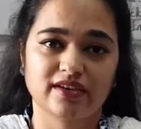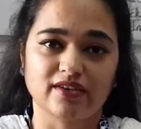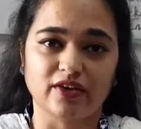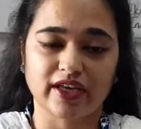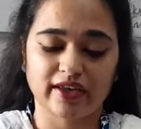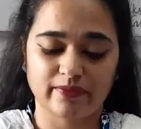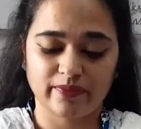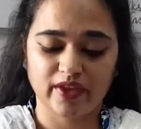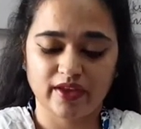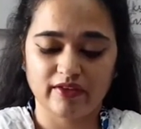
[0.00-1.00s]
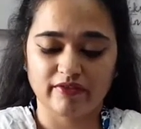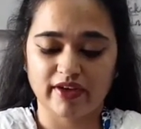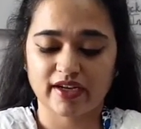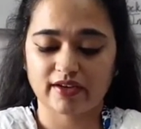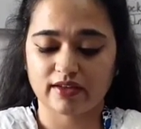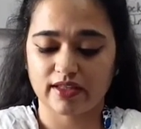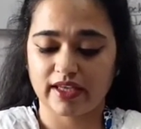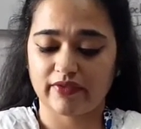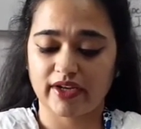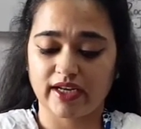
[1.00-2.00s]
Okay, where
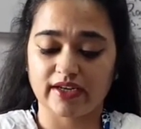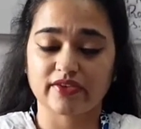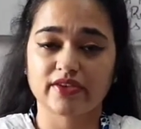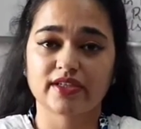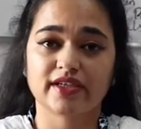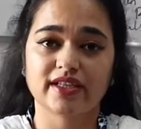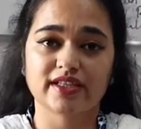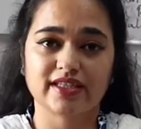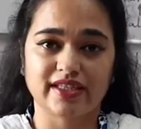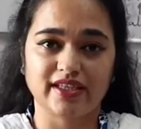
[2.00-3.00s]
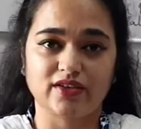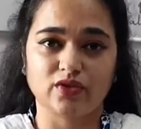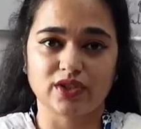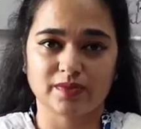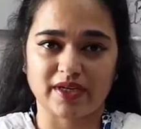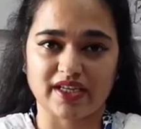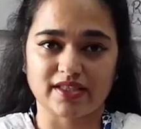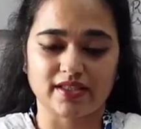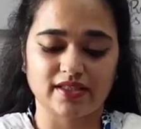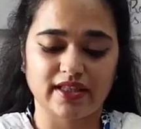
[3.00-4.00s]
they were interested in seeing those
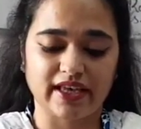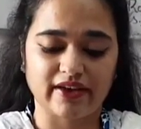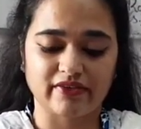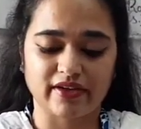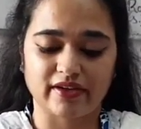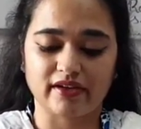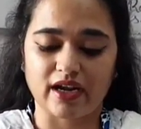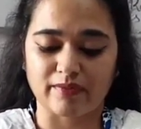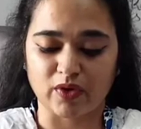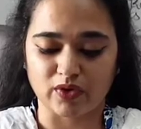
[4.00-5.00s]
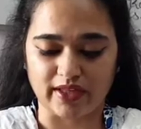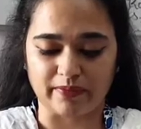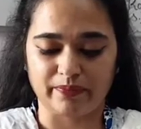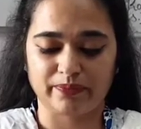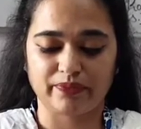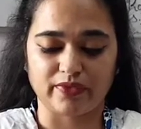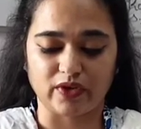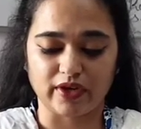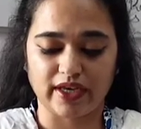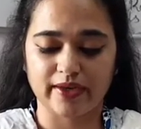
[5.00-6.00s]
places, they have written about them.
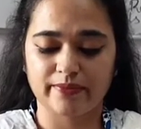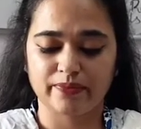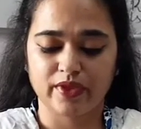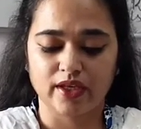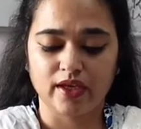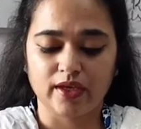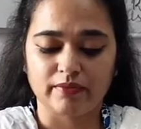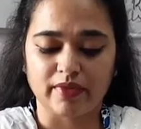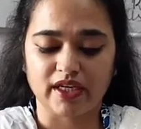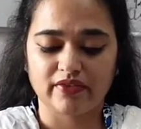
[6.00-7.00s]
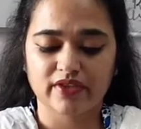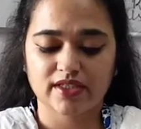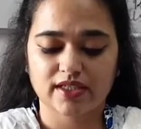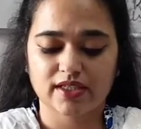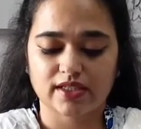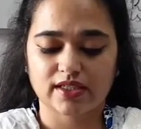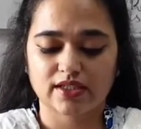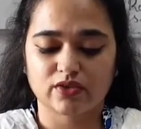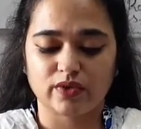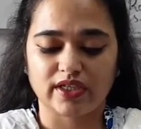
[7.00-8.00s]
Okay, many visitors
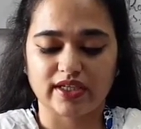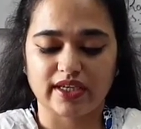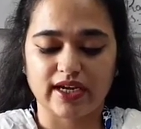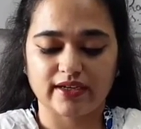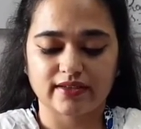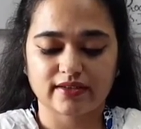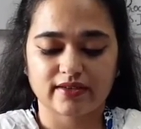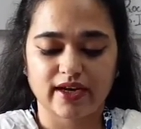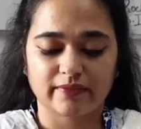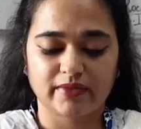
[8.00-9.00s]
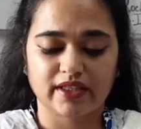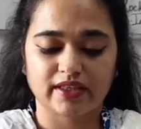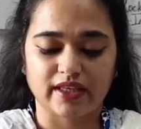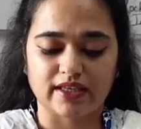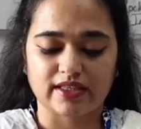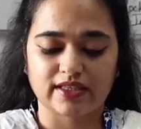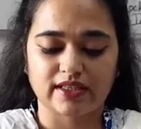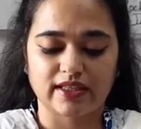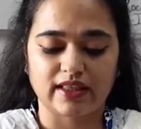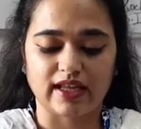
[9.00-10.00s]
to India describe the things
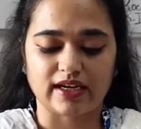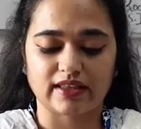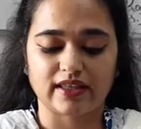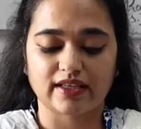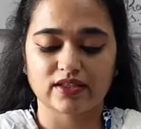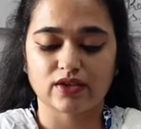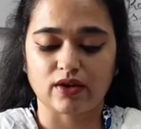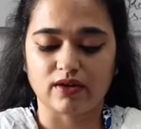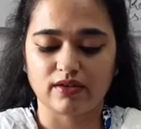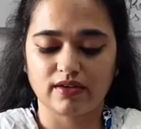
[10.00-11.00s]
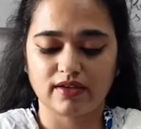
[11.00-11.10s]
that they saw.